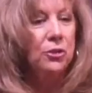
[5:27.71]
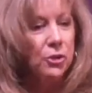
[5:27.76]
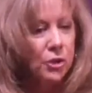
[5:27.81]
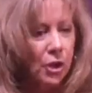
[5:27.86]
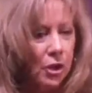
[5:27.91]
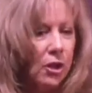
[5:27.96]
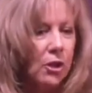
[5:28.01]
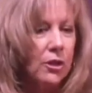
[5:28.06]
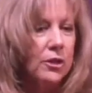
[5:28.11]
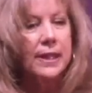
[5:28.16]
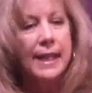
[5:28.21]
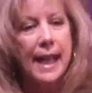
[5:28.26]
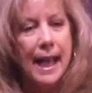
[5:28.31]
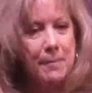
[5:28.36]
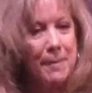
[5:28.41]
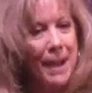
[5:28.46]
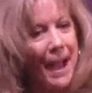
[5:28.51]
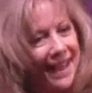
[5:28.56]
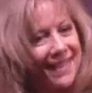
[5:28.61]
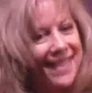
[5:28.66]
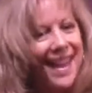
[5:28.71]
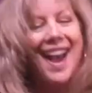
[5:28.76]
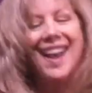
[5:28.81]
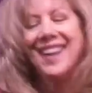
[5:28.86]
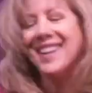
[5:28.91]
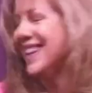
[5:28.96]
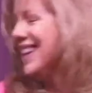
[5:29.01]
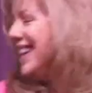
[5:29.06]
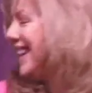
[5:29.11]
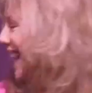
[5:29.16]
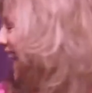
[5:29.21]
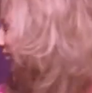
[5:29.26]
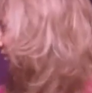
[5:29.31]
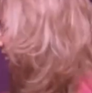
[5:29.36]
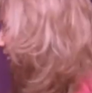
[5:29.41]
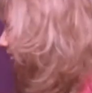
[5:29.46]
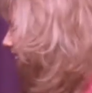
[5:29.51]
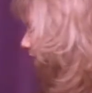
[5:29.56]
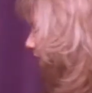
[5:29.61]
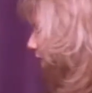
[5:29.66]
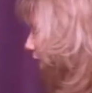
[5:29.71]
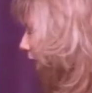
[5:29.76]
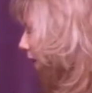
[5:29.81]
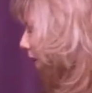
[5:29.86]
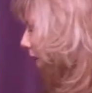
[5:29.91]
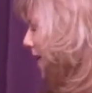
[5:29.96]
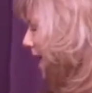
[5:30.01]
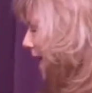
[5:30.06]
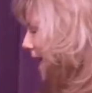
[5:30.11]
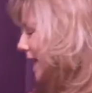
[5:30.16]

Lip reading: girl, you got to buy that. And so